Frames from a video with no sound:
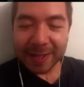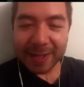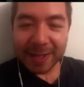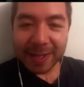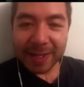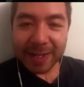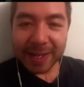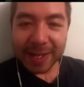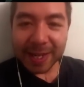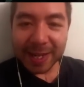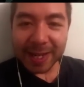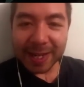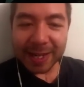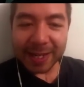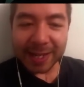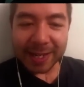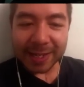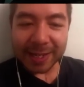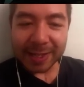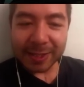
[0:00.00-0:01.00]

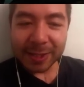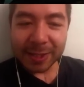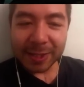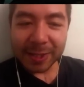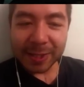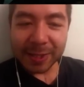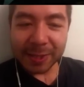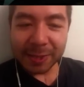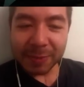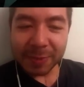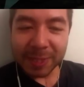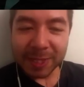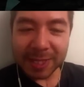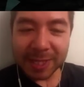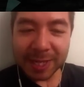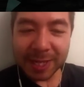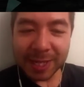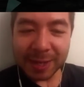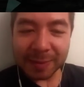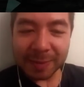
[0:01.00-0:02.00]
Yeah, it should be
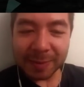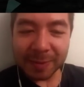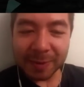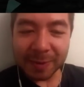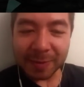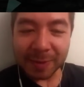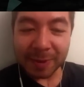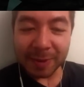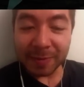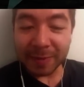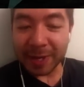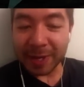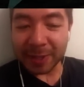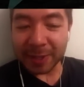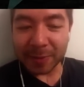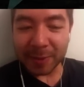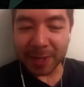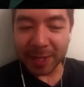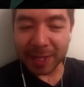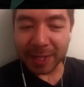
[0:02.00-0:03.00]
set up hopefully for next
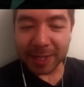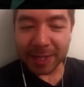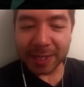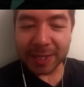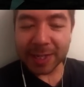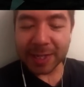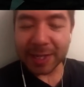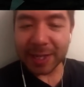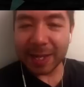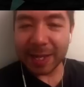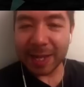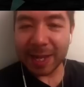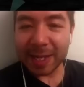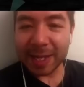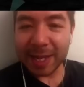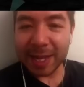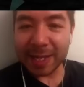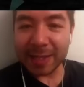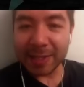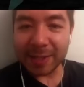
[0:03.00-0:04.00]
week. I
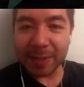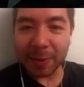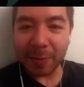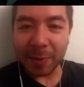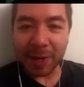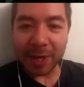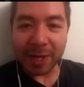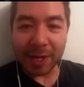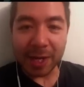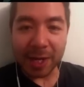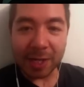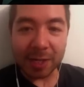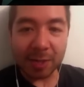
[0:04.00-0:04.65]
can't see why not.